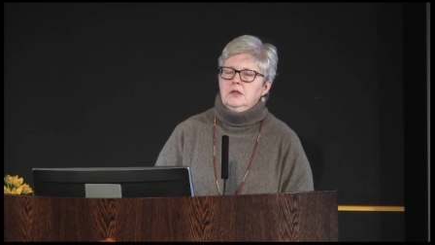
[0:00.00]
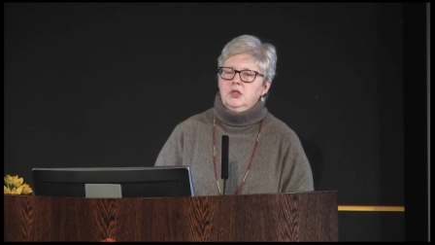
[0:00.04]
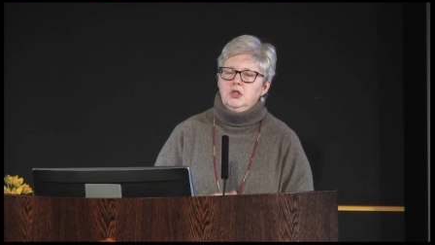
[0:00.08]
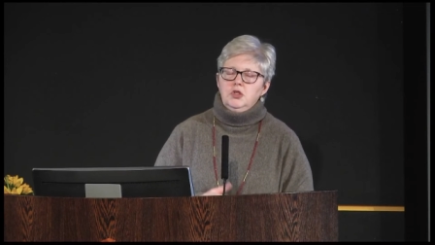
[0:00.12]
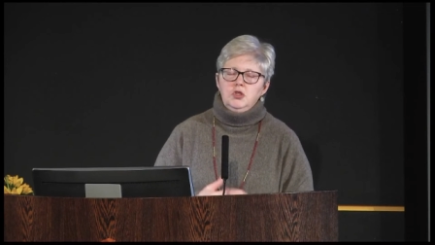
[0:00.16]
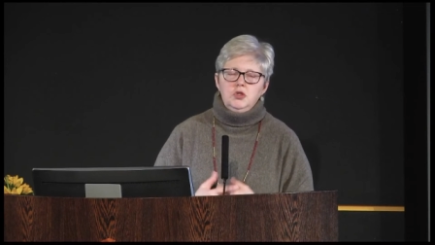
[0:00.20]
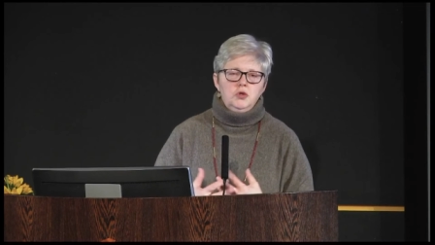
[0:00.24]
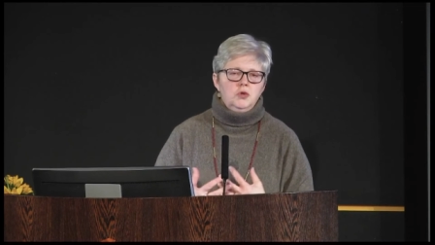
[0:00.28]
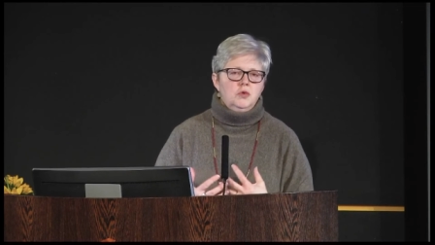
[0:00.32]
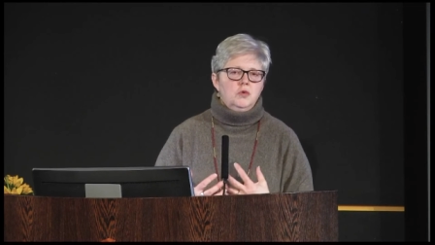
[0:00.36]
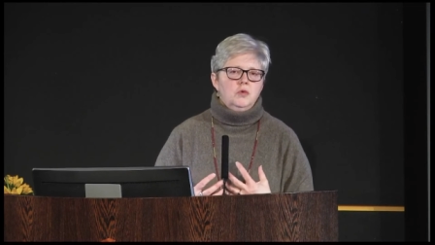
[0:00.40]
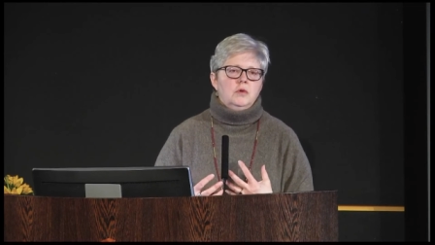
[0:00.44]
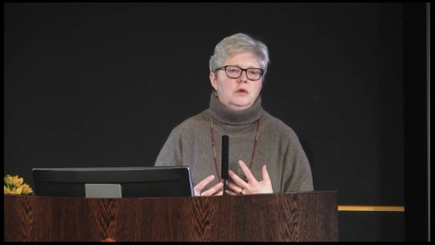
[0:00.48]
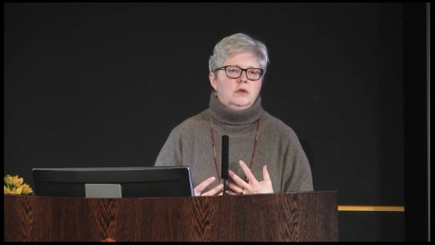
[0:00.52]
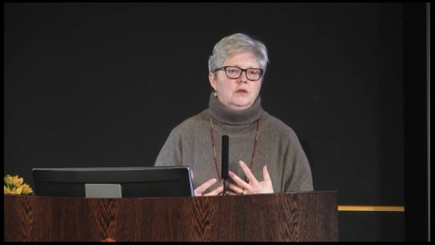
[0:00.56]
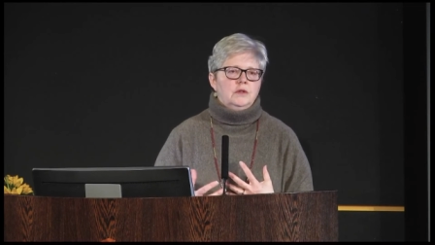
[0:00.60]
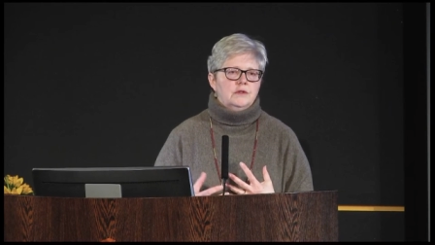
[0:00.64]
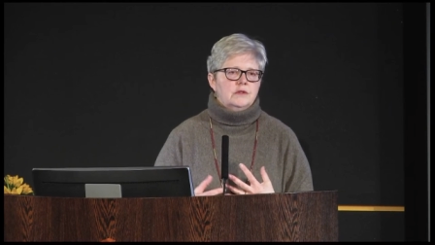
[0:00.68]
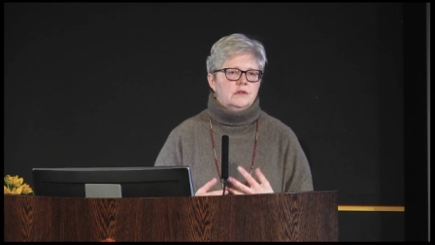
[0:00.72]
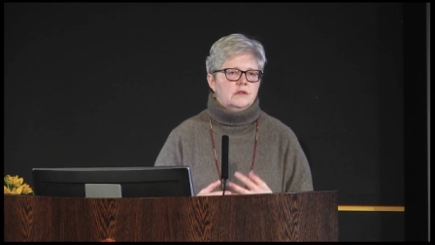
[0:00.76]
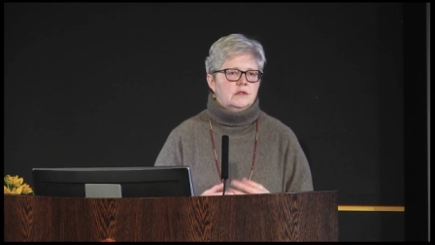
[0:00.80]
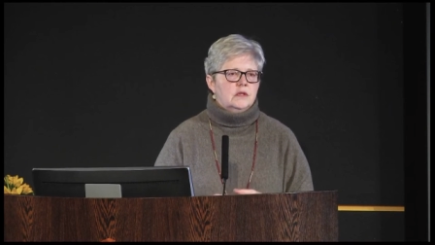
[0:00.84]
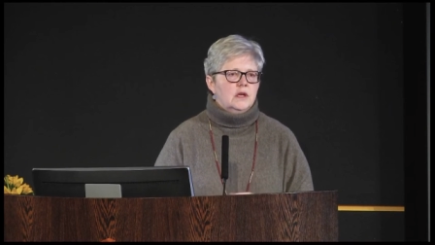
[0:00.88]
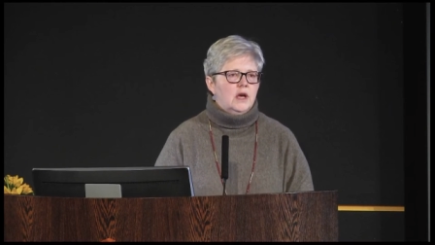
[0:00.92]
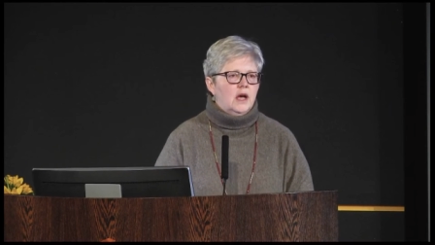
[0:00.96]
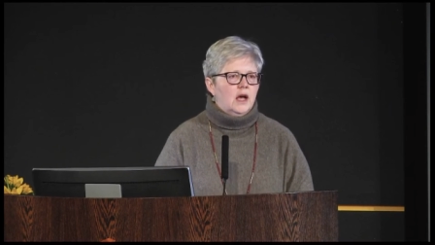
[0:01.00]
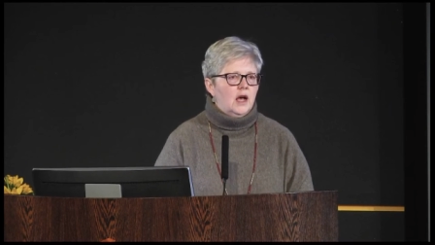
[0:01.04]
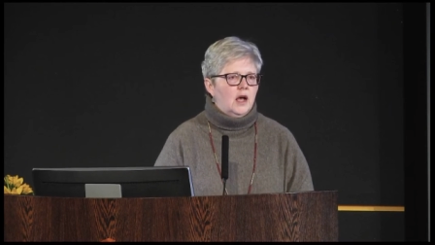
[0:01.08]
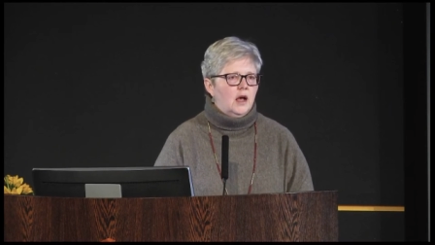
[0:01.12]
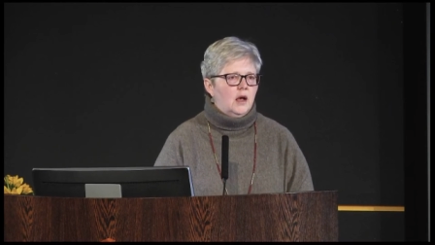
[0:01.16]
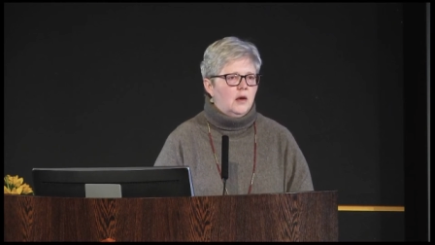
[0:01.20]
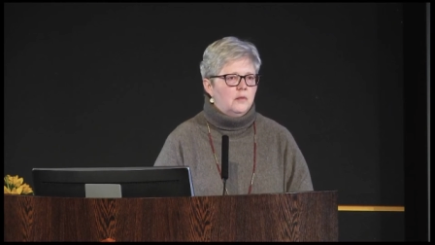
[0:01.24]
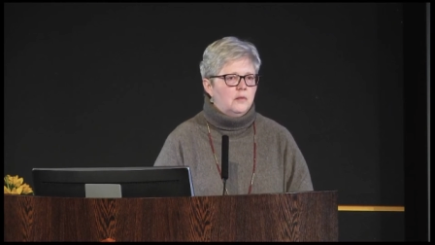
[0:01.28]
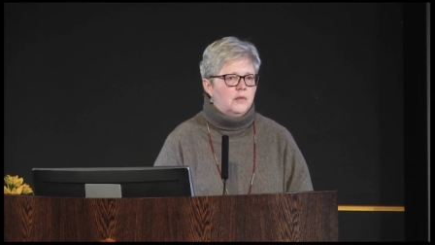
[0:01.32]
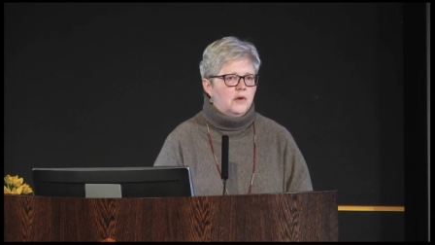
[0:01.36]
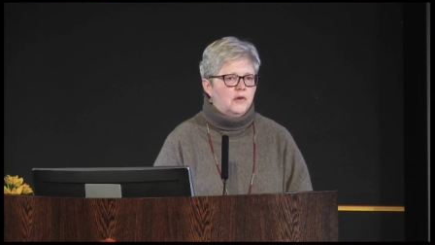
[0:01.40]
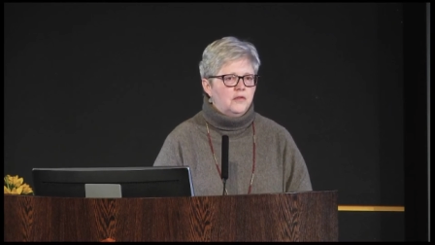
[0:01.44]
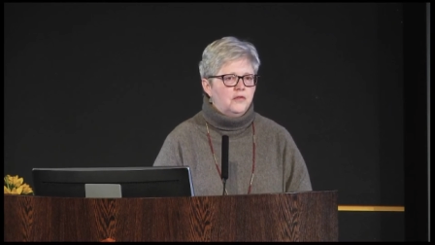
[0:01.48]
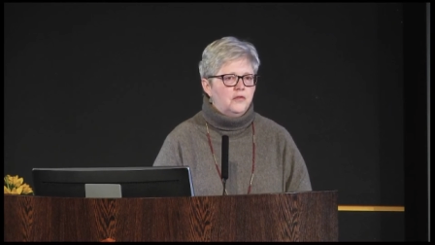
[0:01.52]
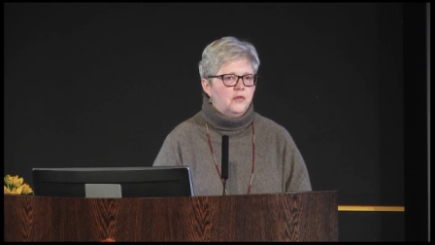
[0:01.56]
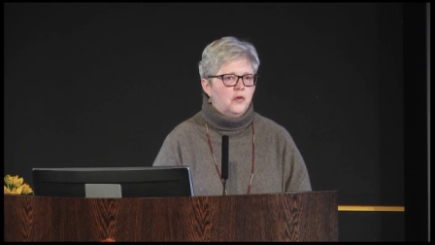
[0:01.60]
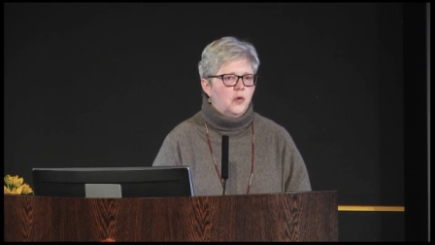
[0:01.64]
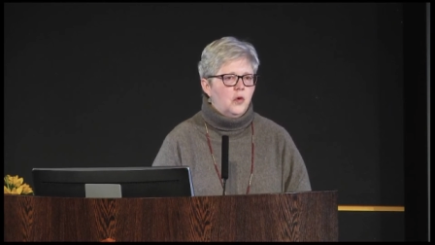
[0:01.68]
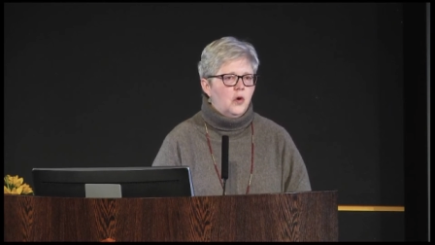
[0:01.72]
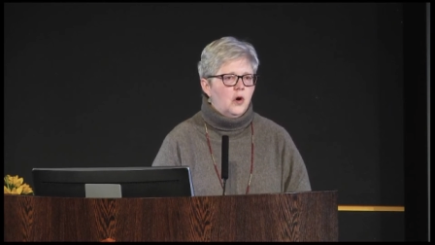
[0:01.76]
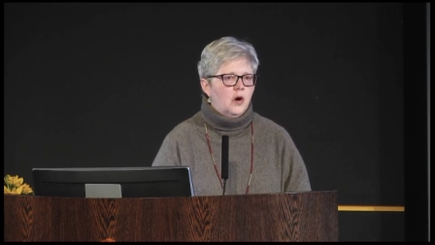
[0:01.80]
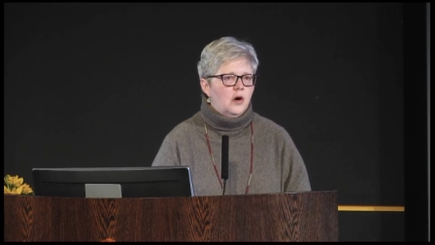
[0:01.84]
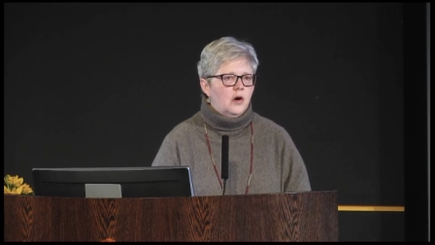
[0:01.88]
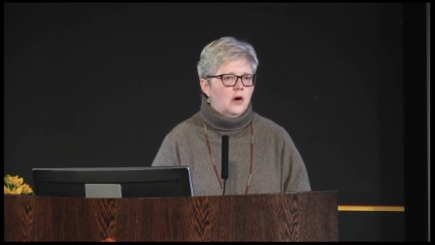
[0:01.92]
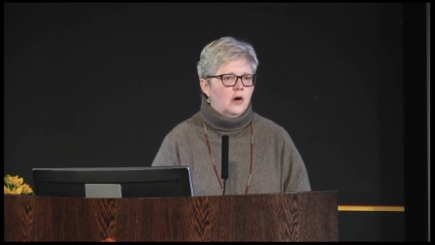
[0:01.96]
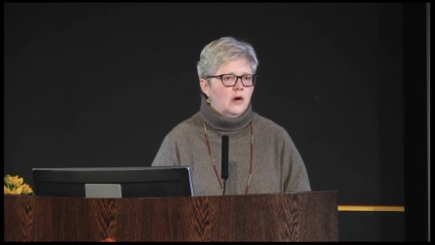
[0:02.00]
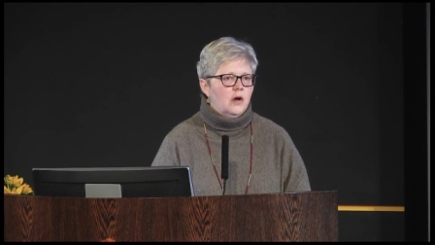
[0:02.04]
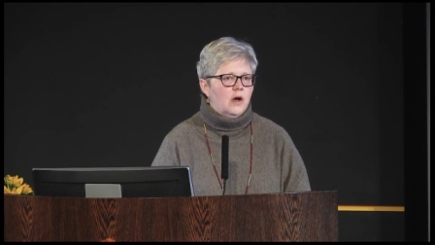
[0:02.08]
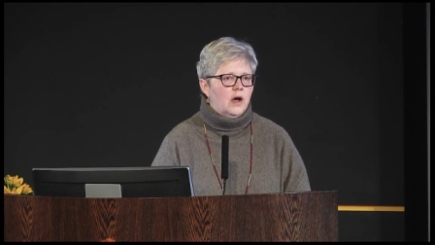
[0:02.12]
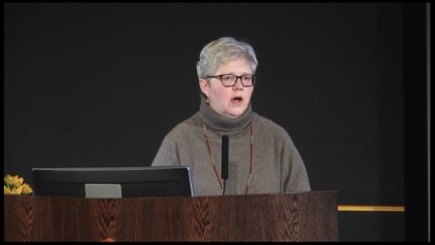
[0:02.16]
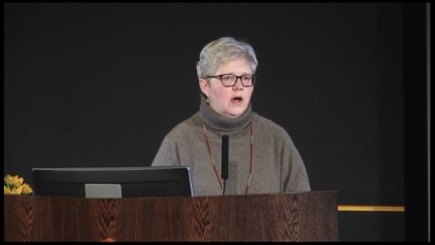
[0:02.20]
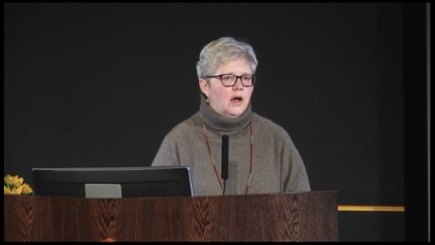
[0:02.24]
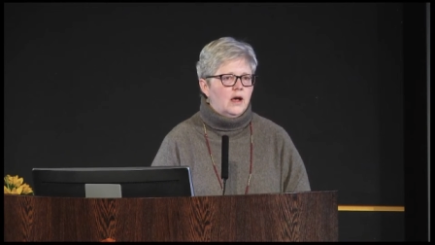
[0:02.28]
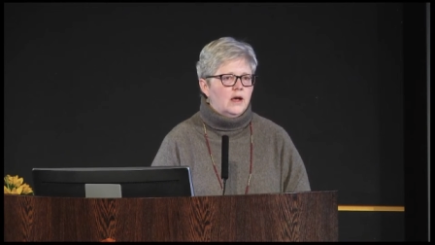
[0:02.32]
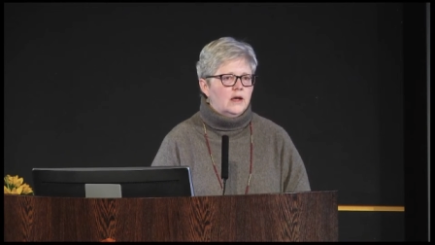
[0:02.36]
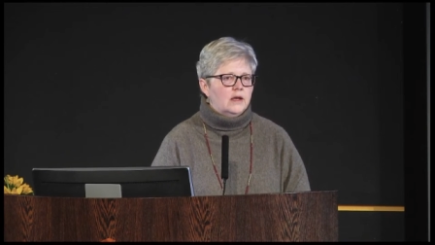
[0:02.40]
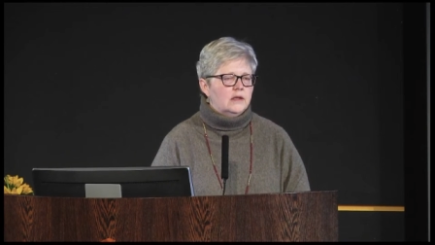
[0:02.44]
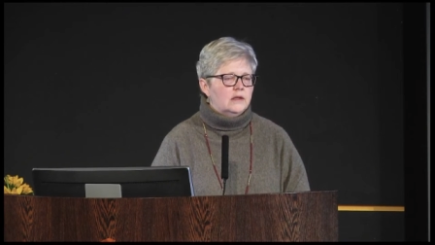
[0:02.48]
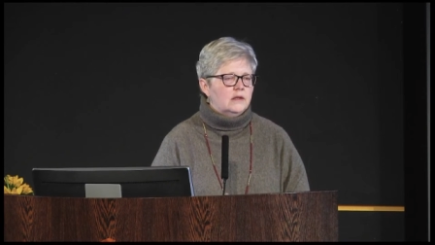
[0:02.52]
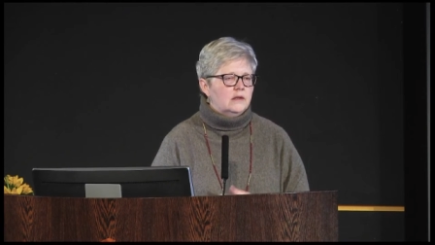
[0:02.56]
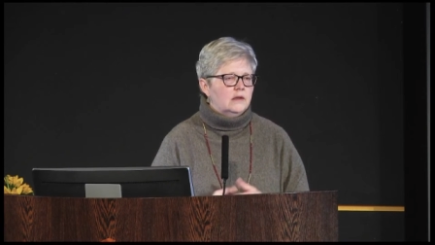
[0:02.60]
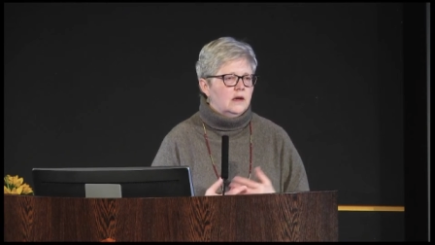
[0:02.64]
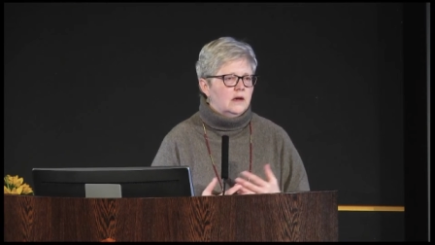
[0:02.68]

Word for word: tools um, for uh,